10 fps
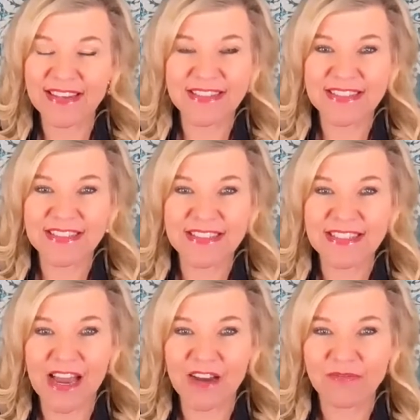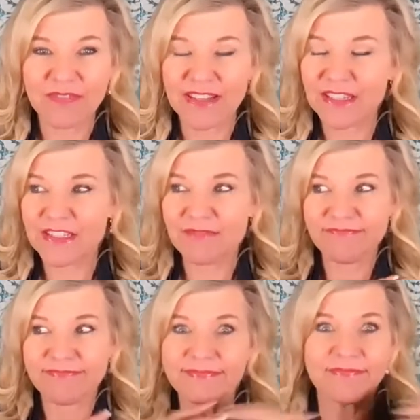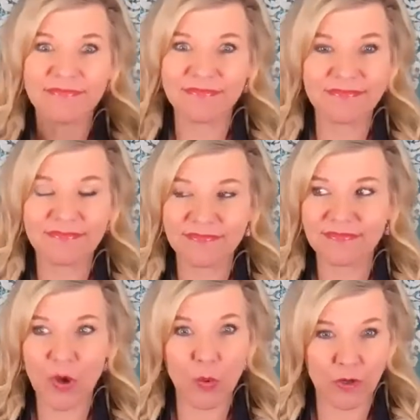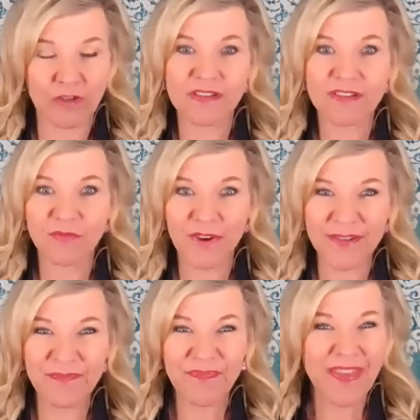I just, yeah, like no words, right?